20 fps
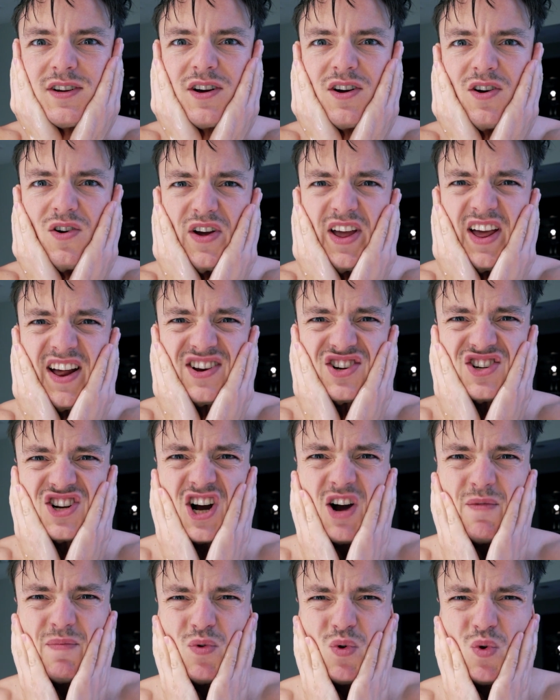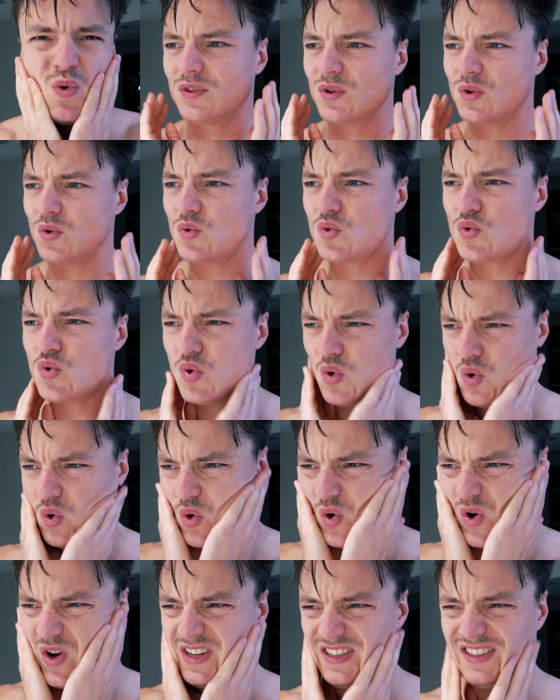Oh yeah, it's sharp. Ooh,
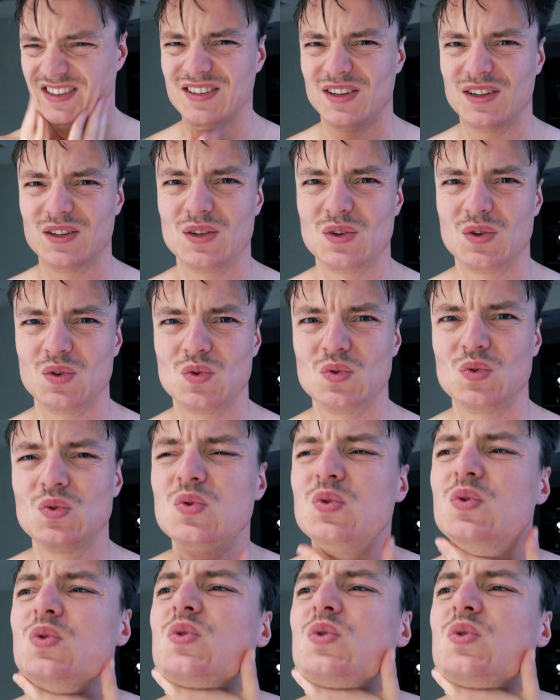ooh.